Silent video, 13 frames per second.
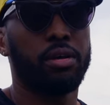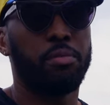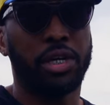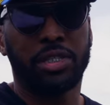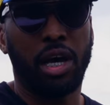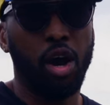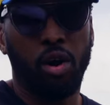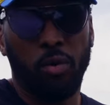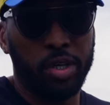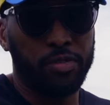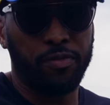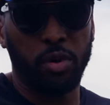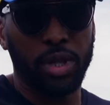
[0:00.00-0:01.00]
because I
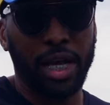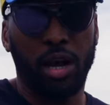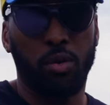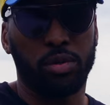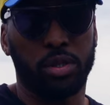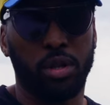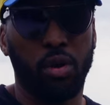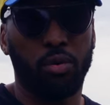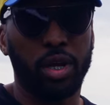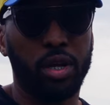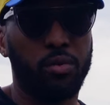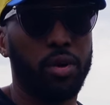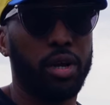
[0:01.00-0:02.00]
always felt like I was alone
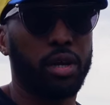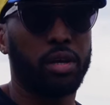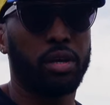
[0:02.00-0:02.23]
anyway.